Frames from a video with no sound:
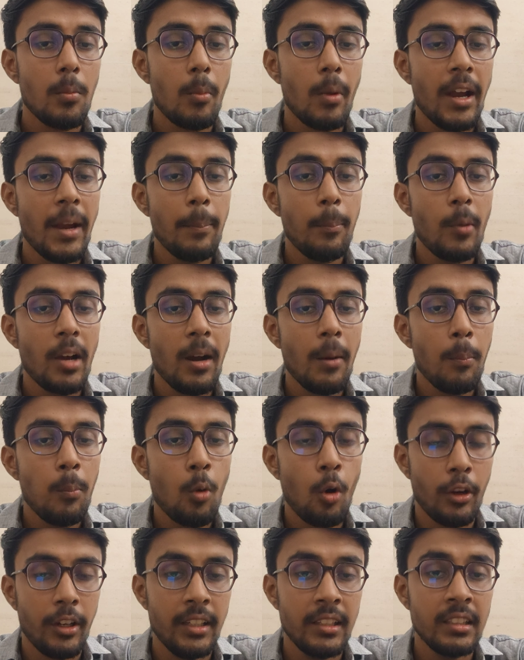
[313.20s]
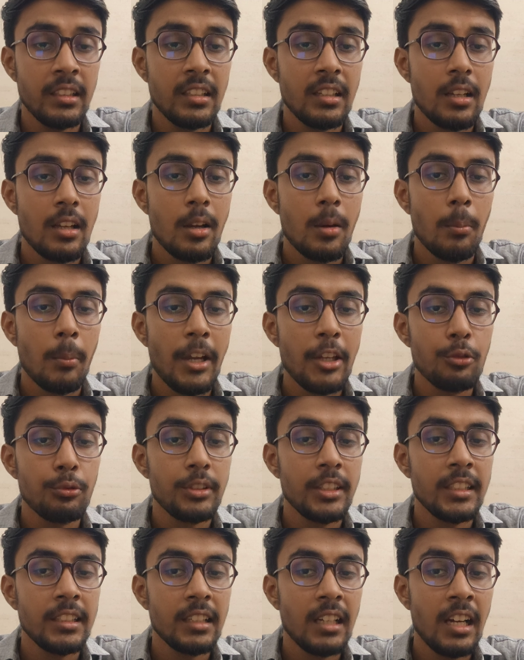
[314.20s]
by a point by
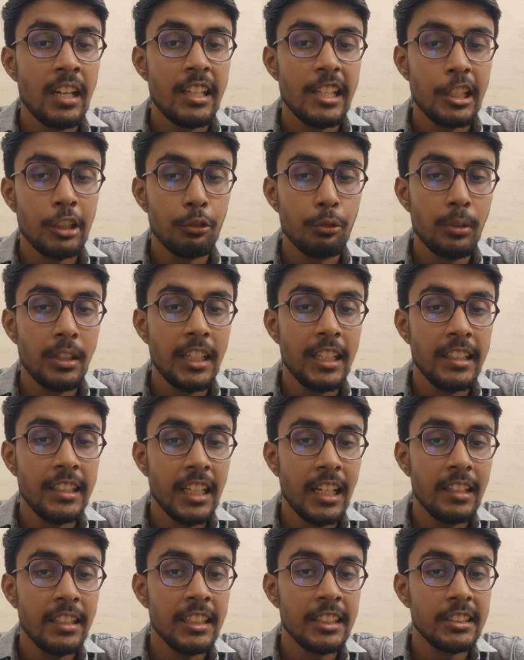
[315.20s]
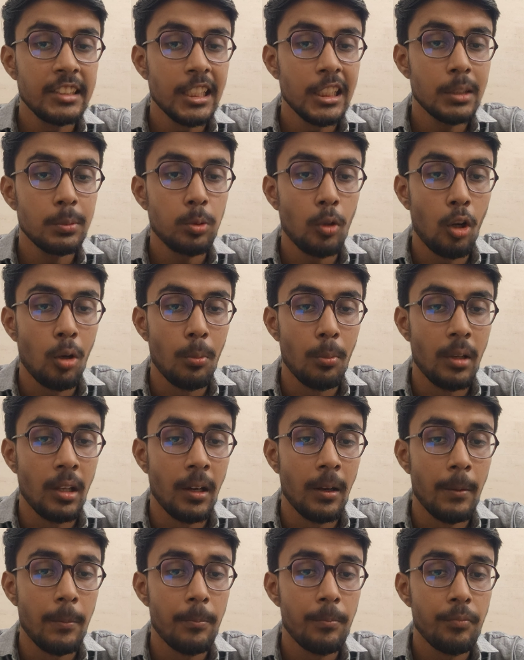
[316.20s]
using a equilibrial distance
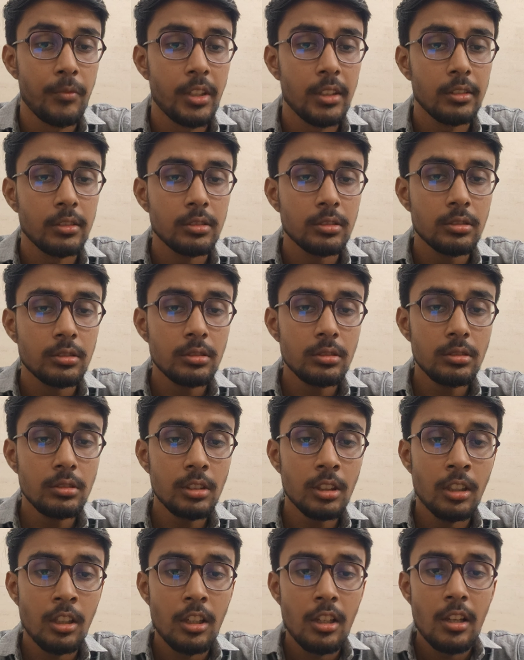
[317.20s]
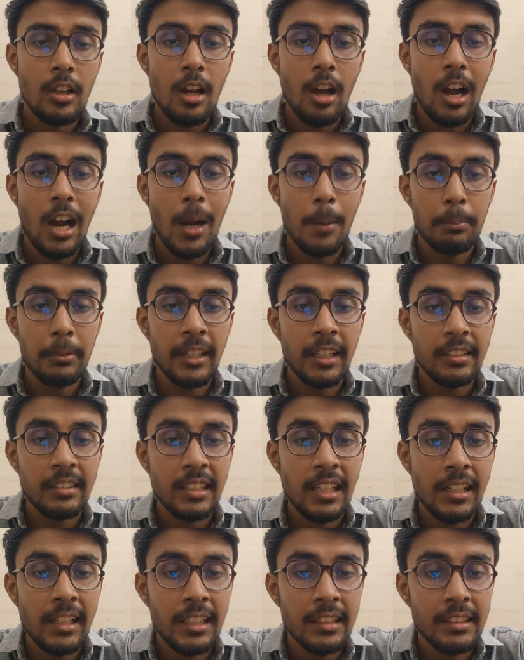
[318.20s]
formula. After
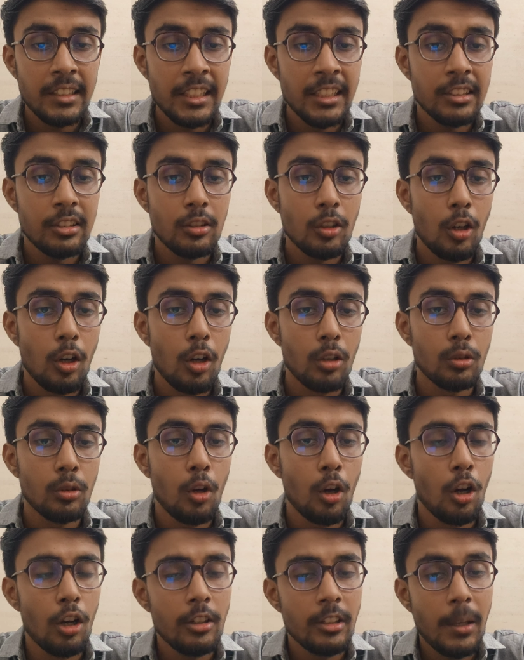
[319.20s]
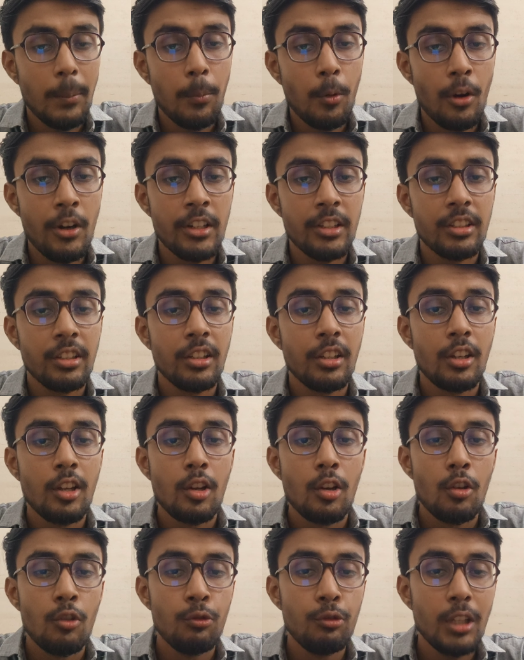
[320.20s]
assigning these to all the points,
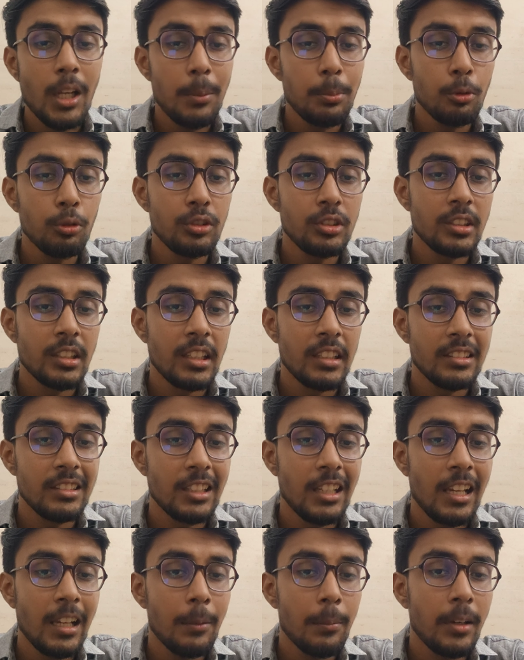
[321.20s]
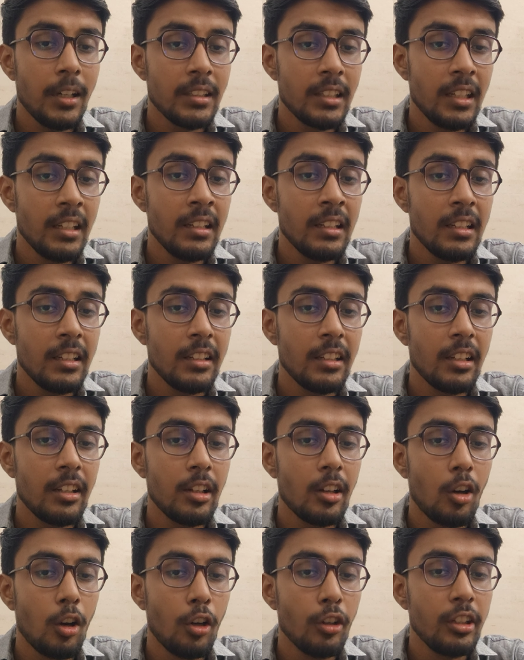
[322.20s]
we have to check further
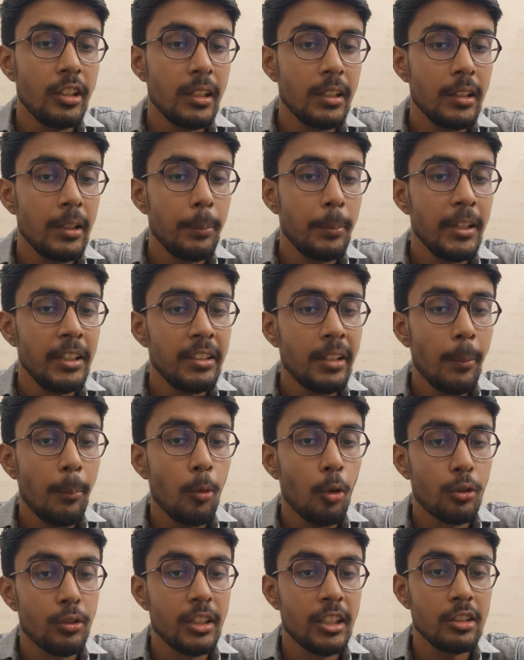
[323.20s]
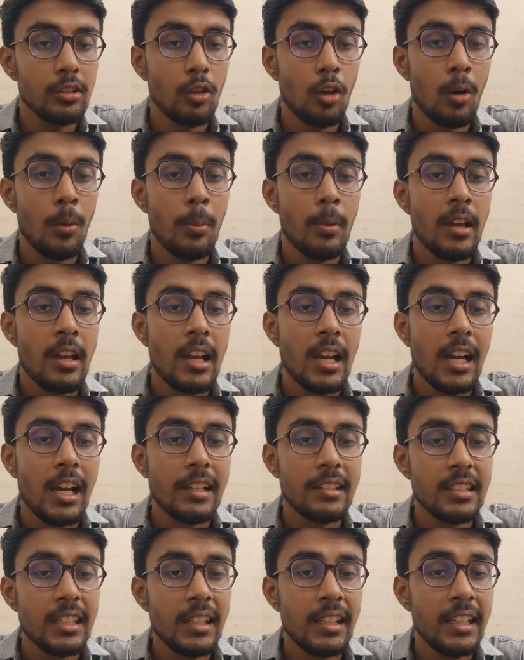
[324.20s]
or repeat the process of
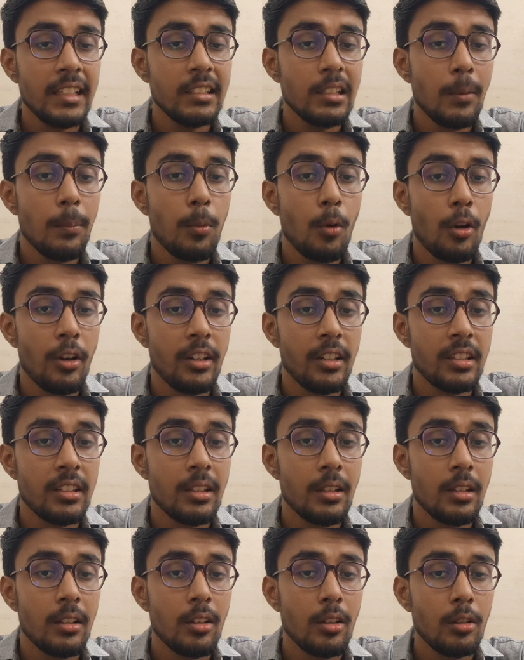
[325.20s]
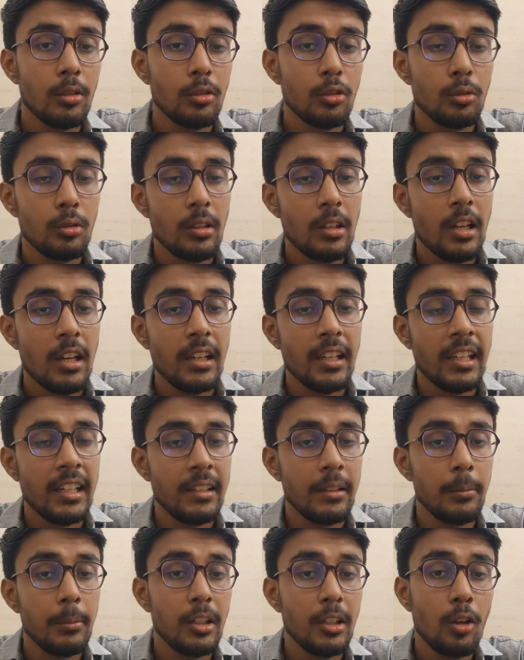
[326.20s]
assigning the points
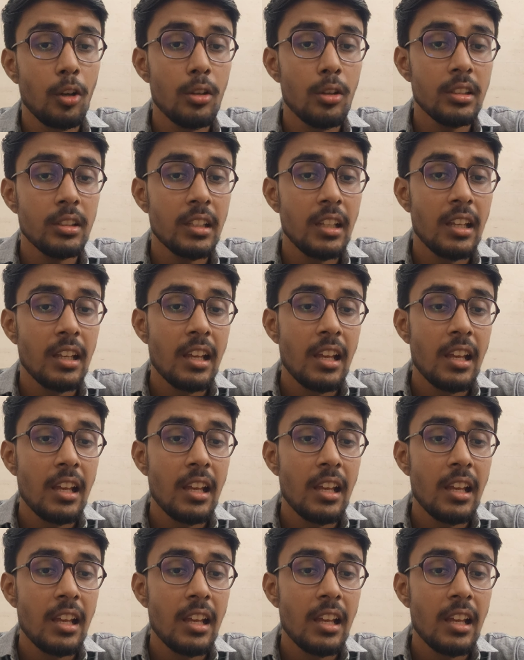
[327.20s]
again, because